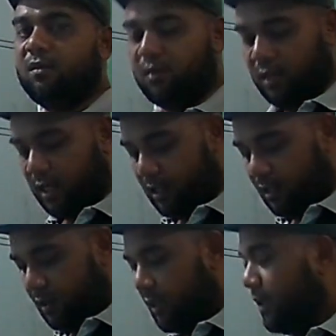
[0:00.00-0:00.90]
Okay,
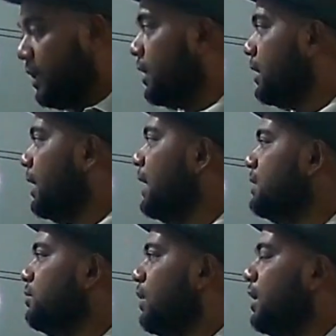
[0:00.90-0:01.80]
and the
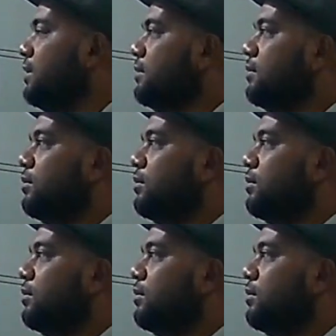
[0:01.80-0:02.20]
last one